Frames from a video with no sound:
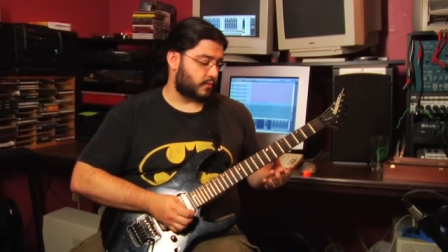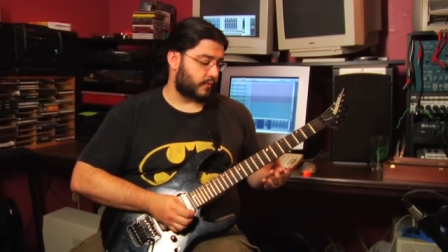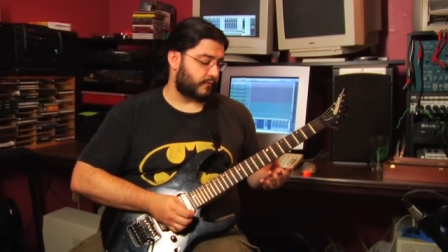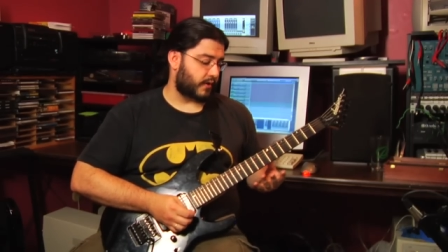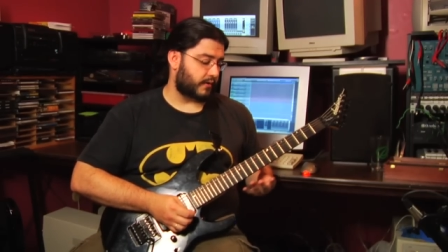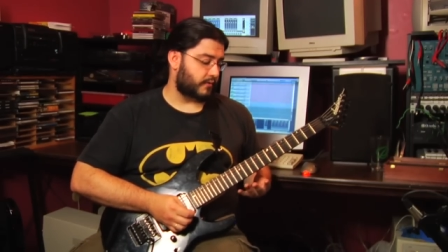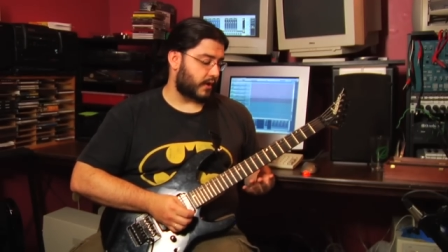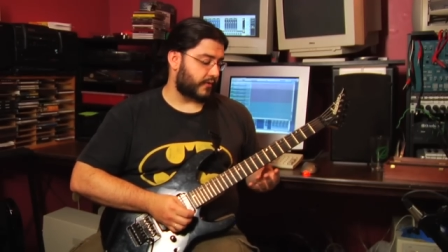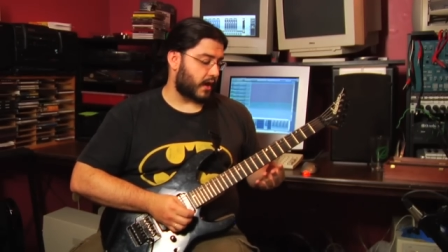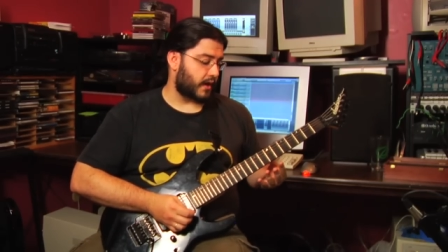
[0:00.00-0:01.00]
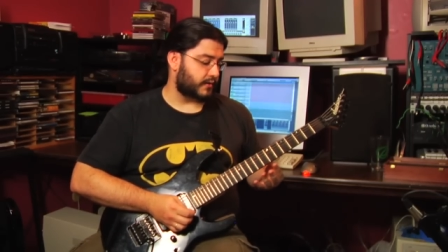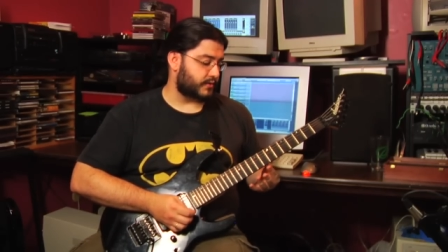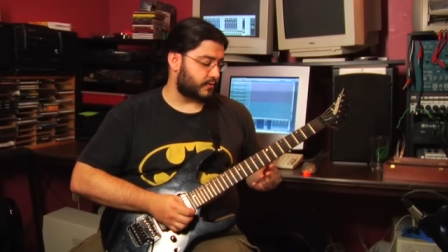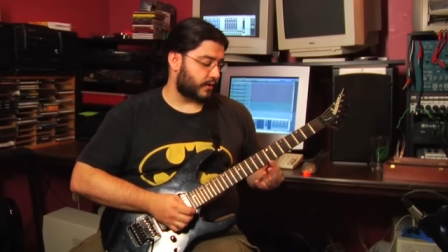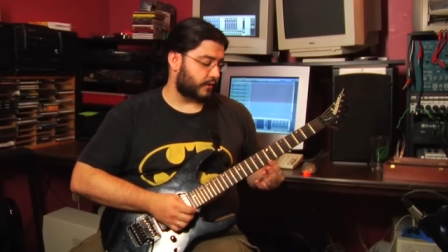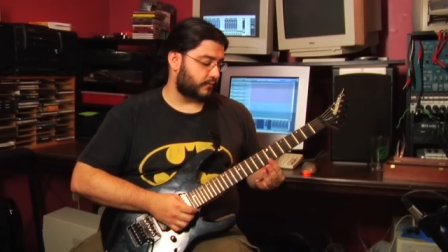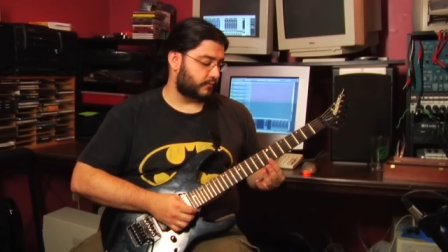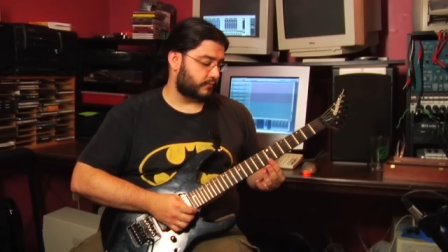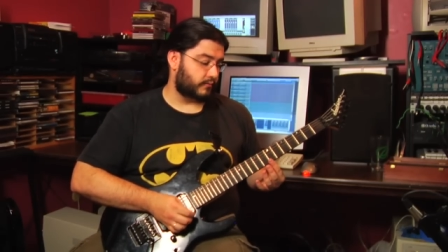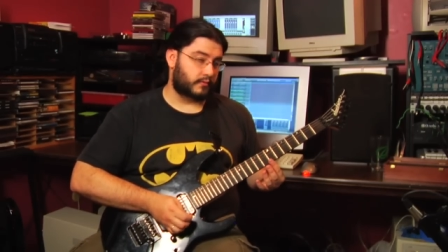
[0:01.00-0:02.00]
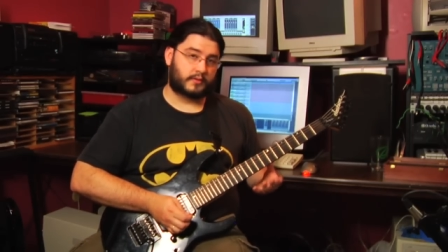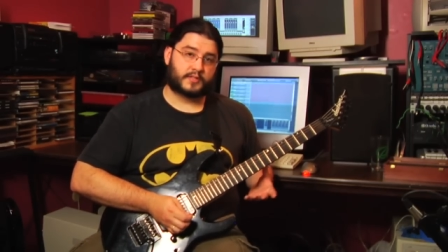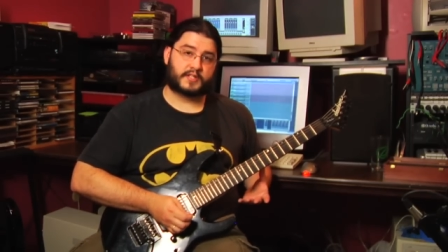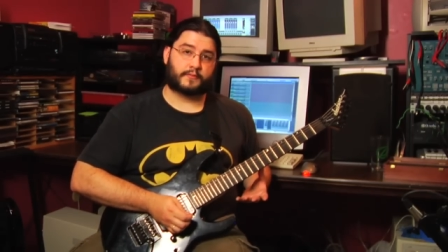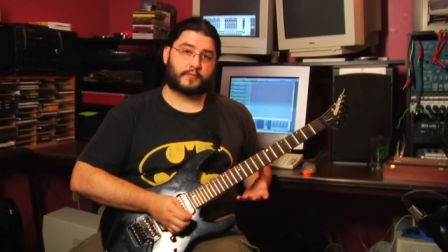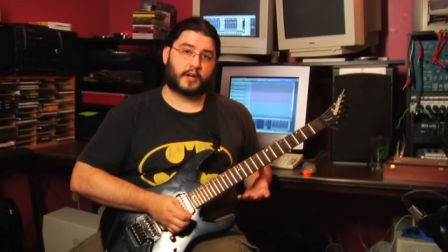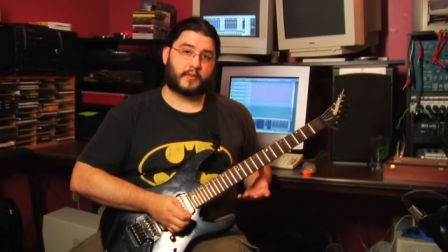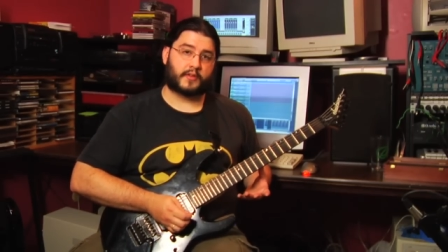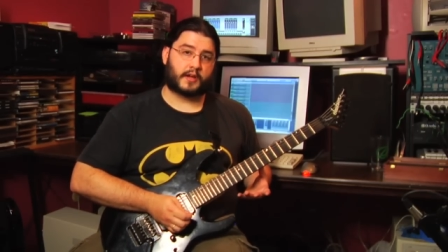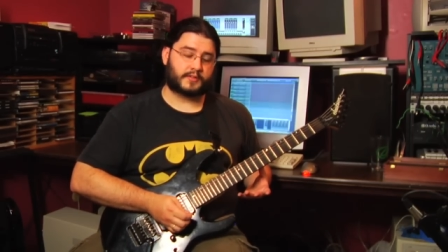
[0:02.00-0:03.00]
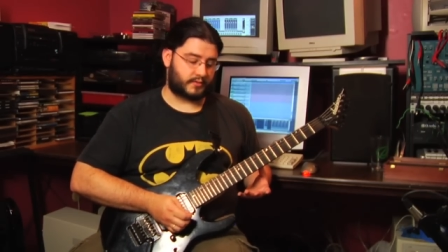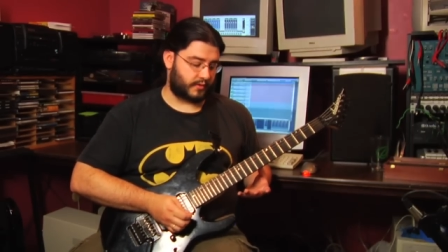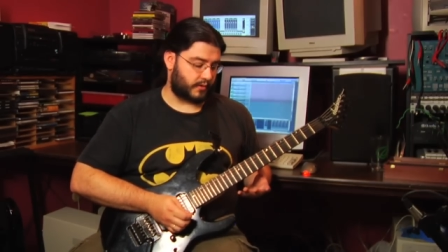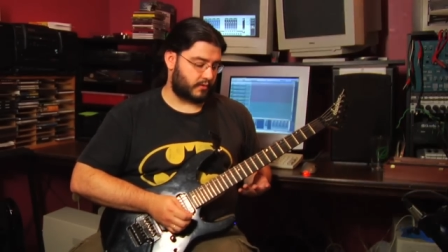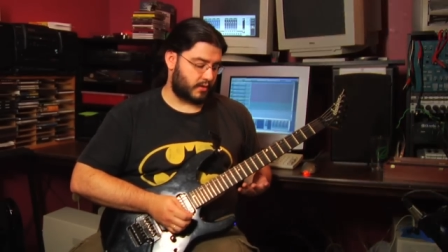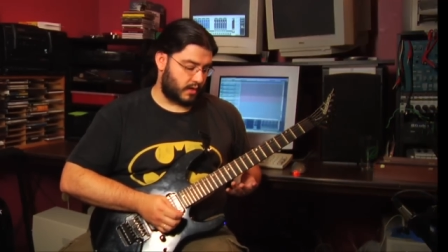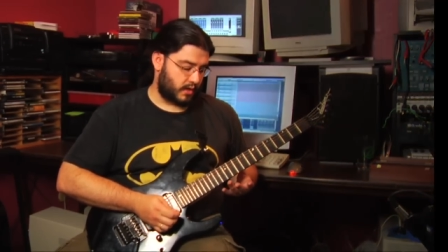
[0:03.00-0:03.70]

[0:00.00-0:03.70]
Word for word: 12th fret on the high E string, 7th fret on the I string.